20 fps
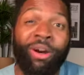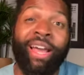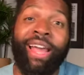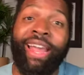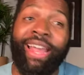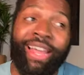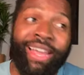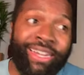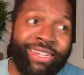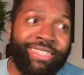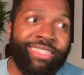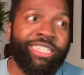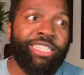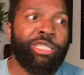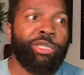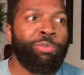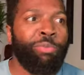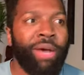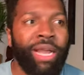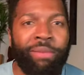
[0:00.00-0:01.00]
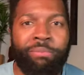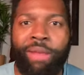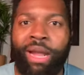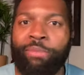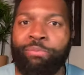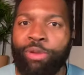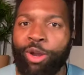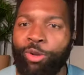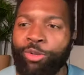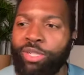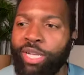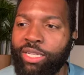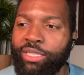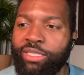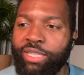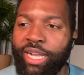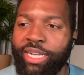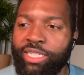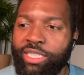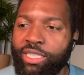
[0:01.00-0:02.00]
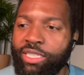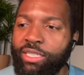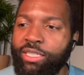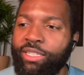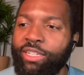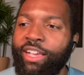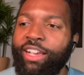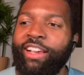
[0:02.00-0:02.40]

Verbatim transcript: And despite my protestations